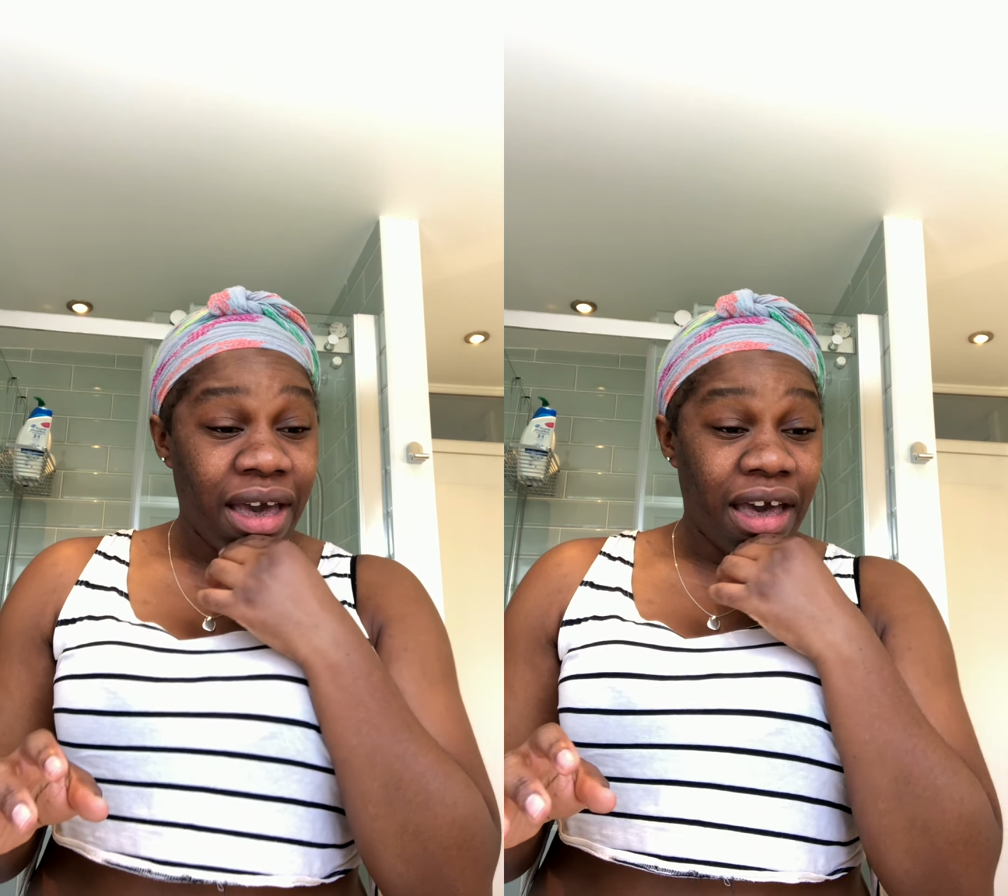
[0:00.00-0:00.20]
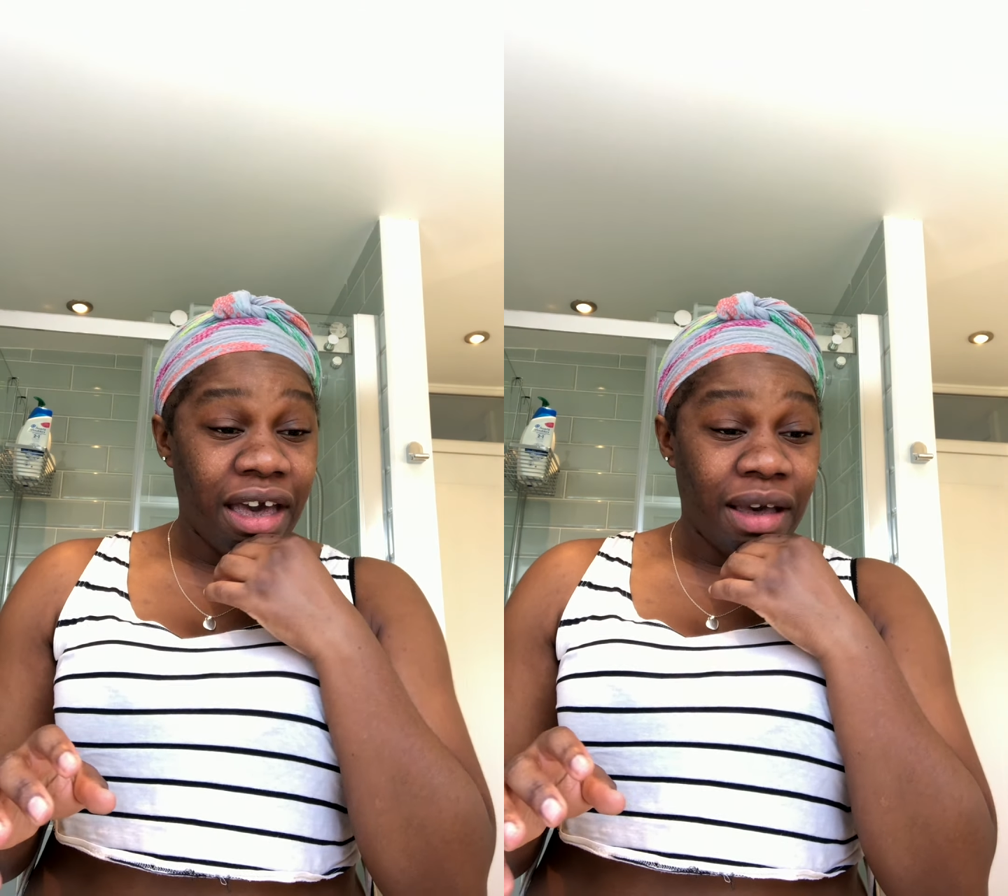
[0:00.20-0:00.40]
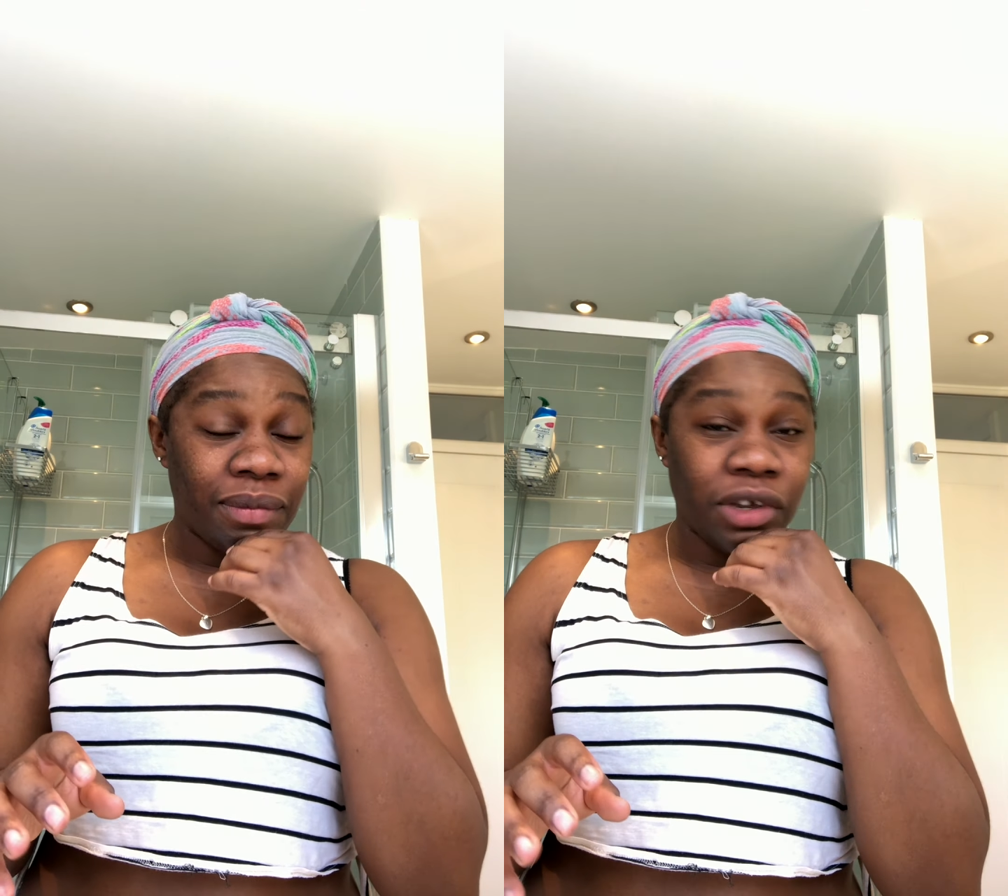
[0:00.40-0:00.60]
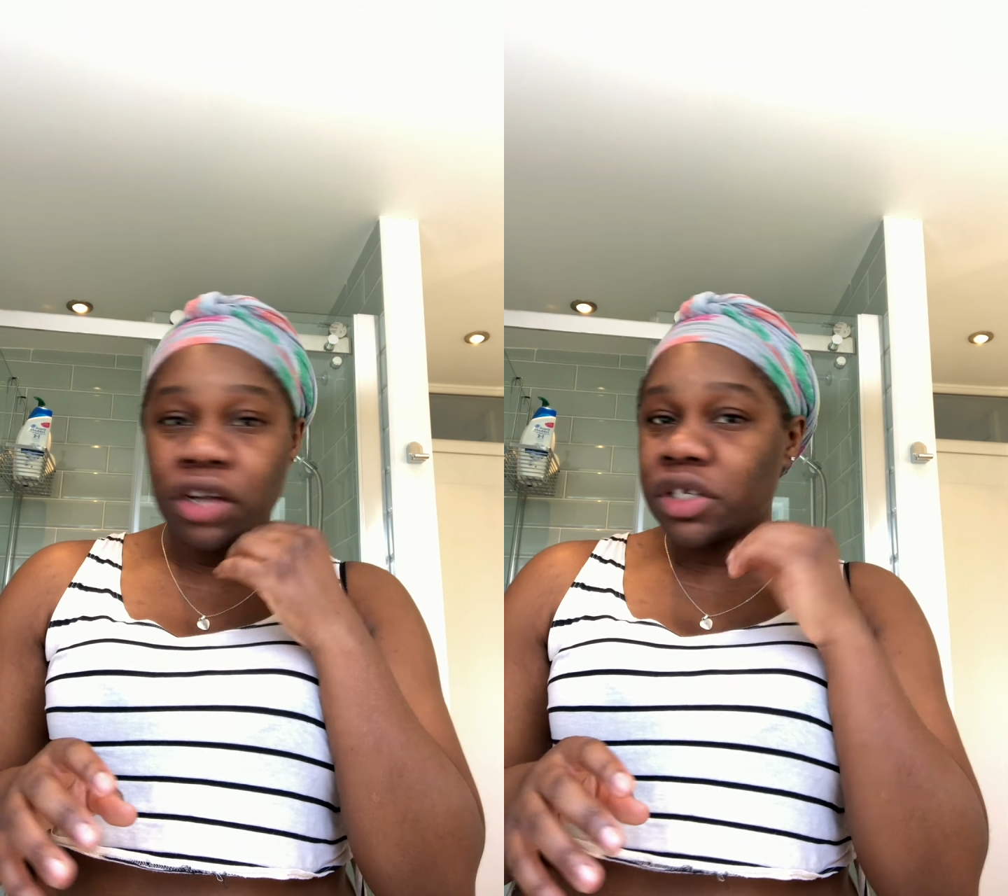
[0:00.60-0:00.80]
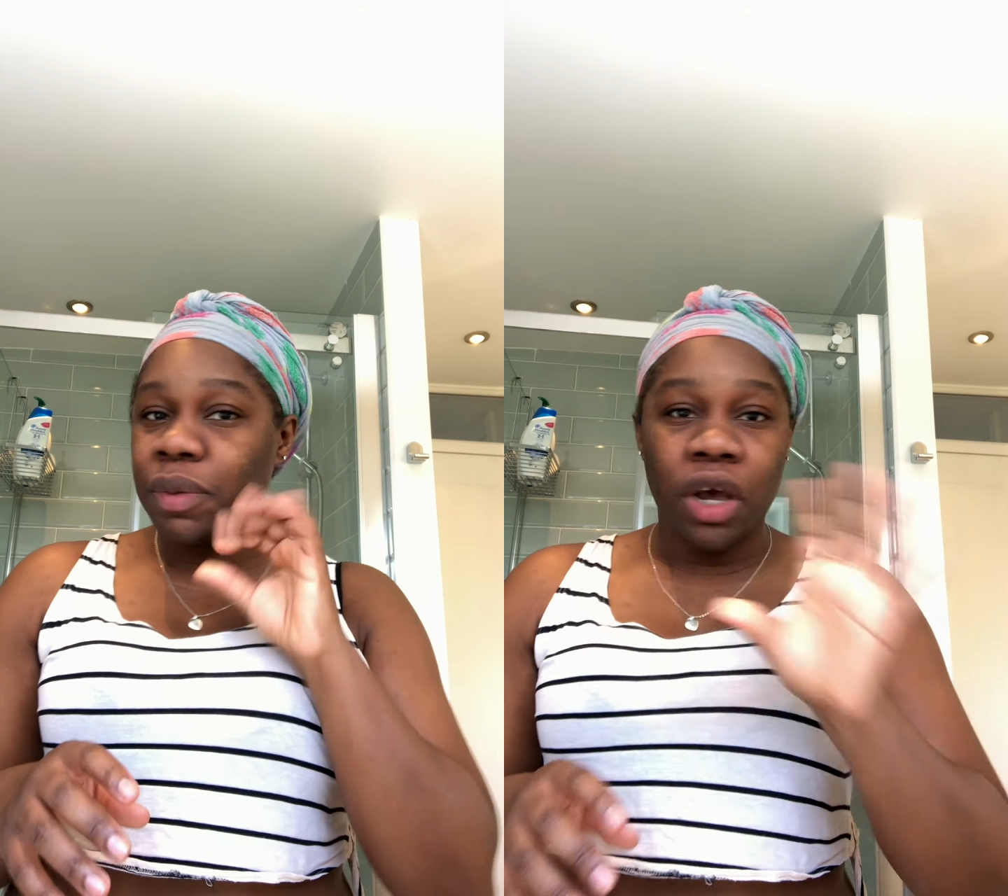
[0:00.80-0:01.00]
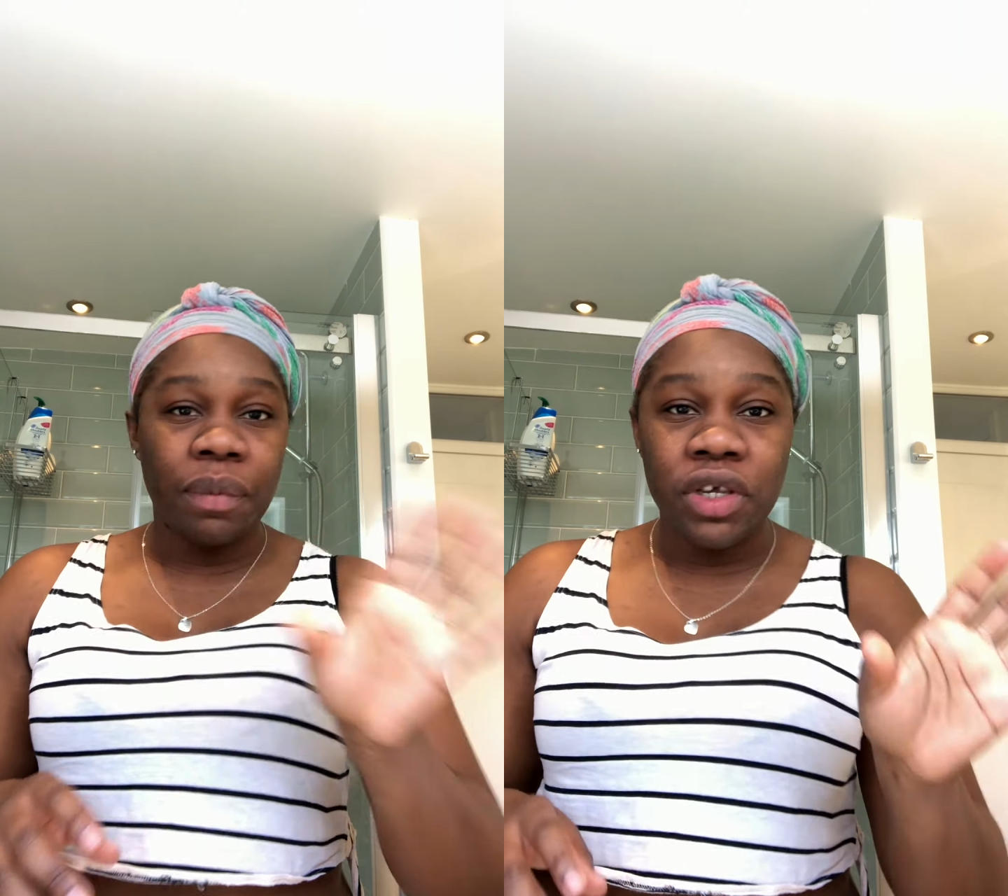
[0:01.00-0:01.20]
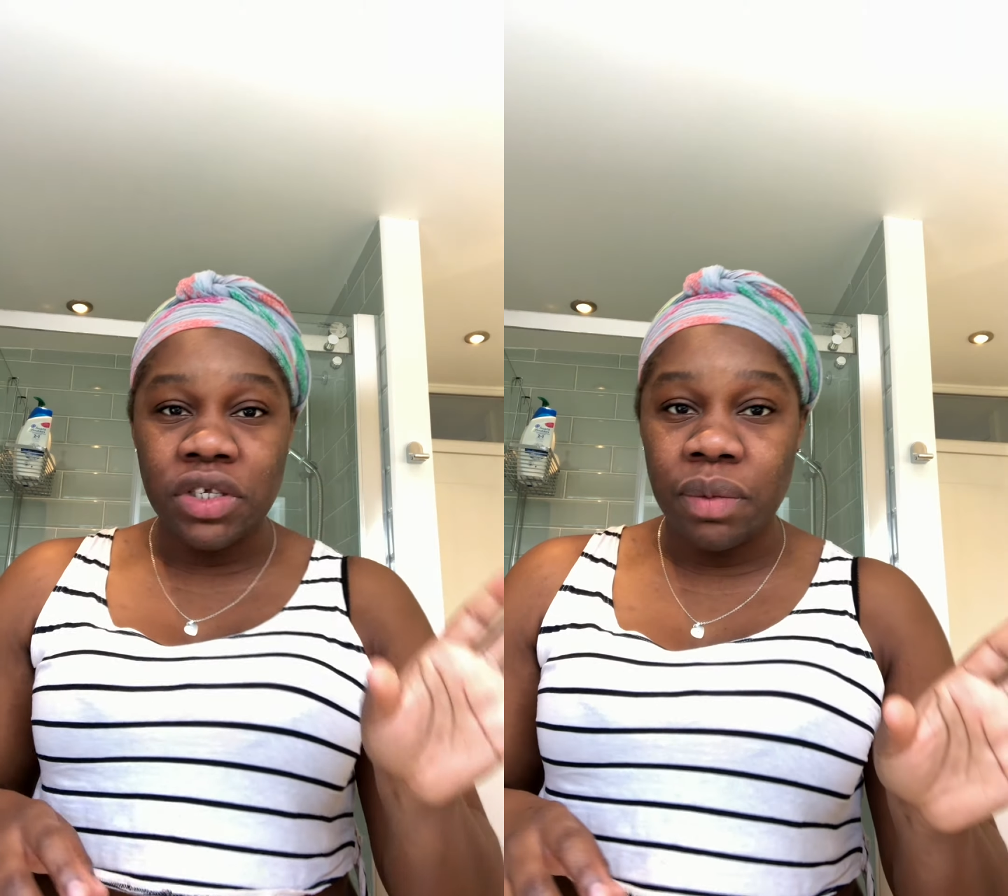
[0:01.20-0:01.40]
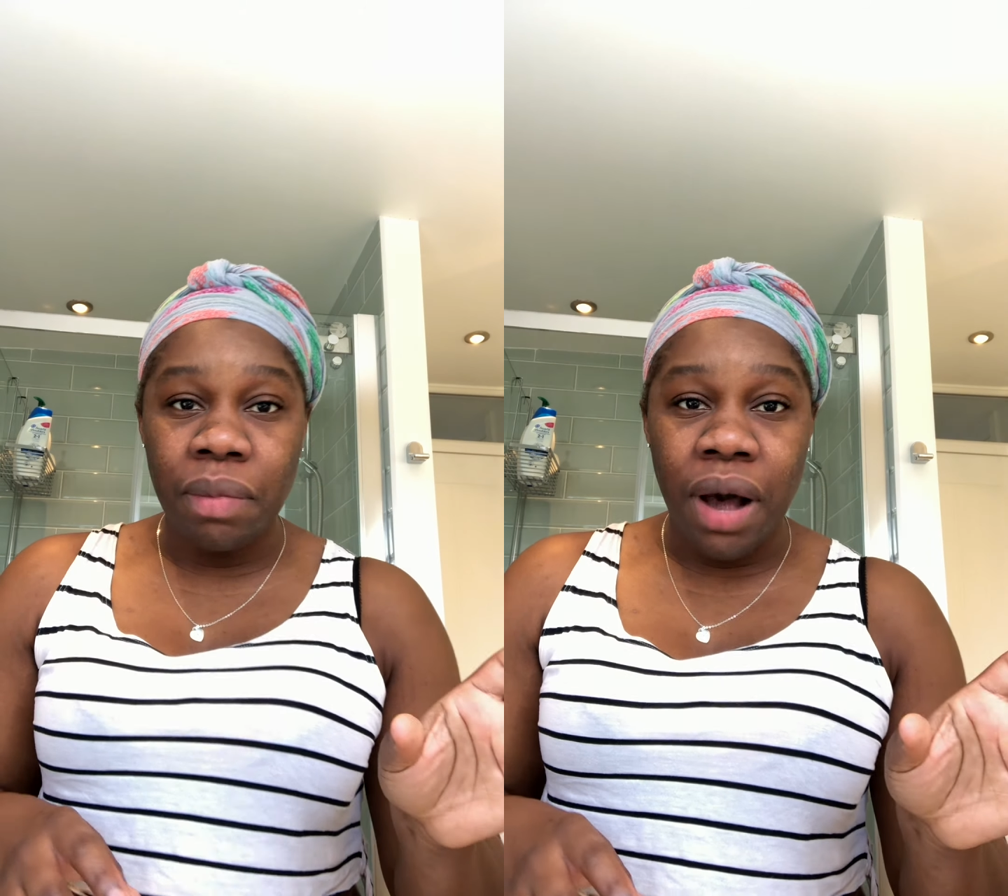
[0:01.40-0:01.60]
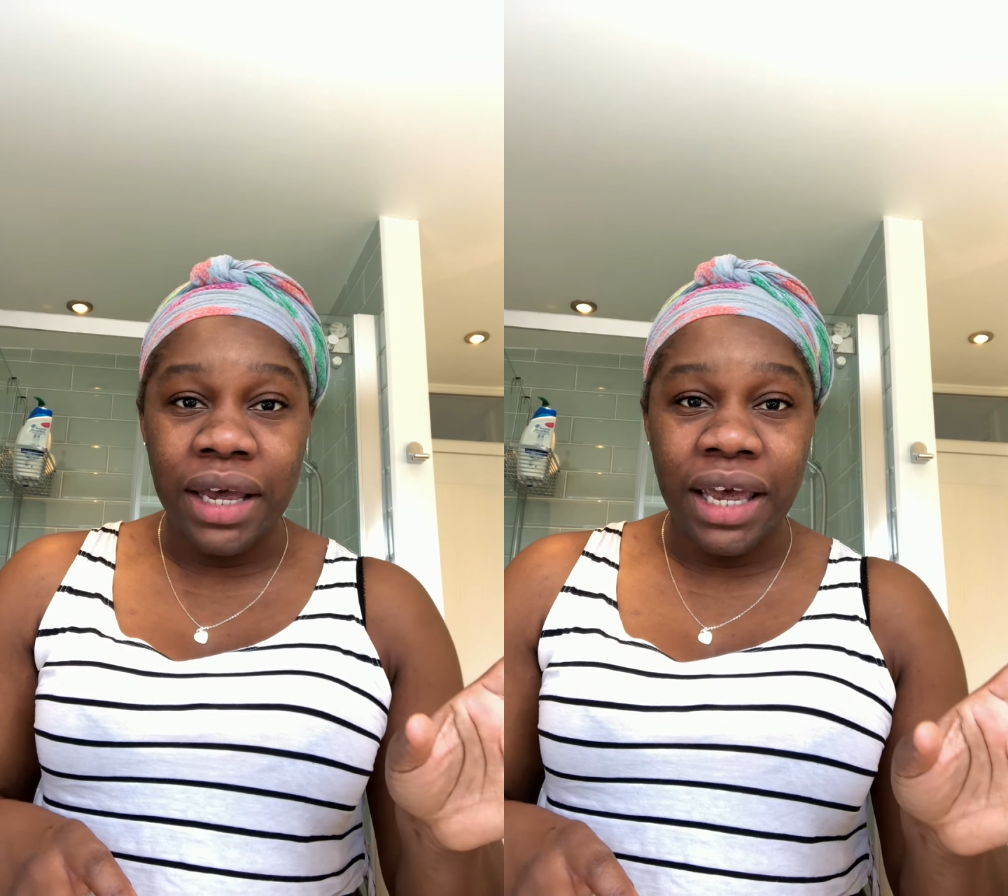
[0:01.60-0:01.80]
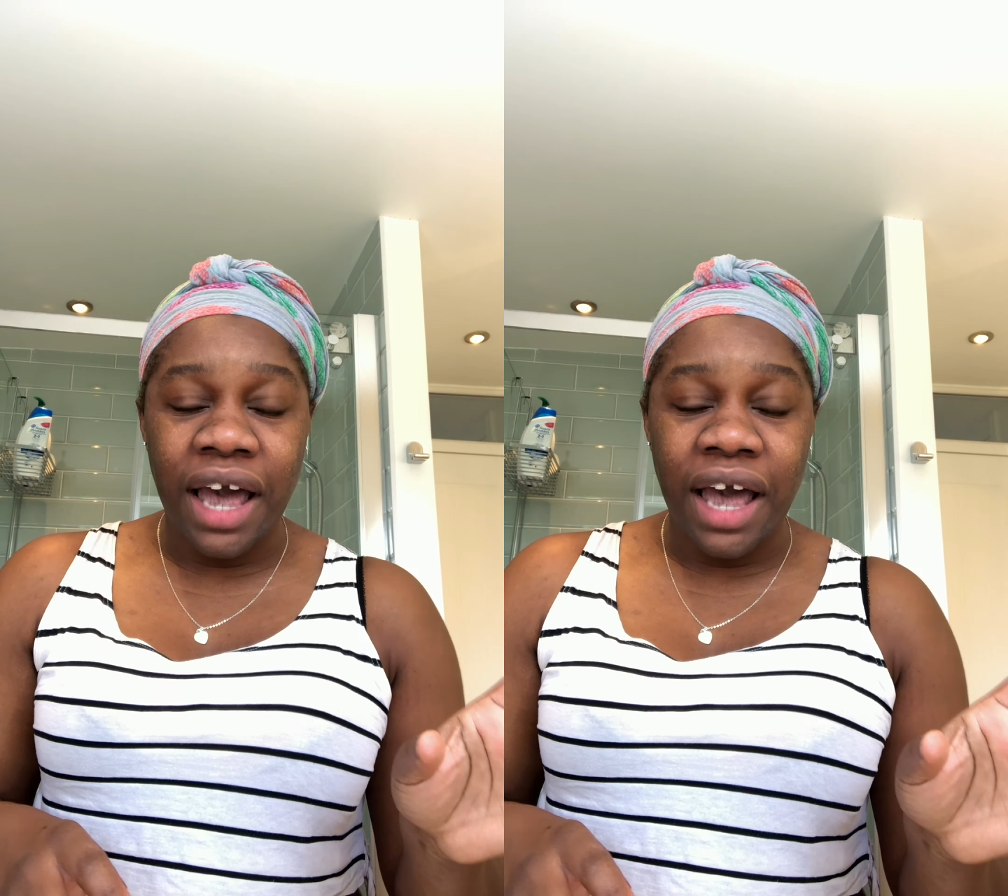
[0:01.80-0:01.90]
You can't just pick it up in your supermarket.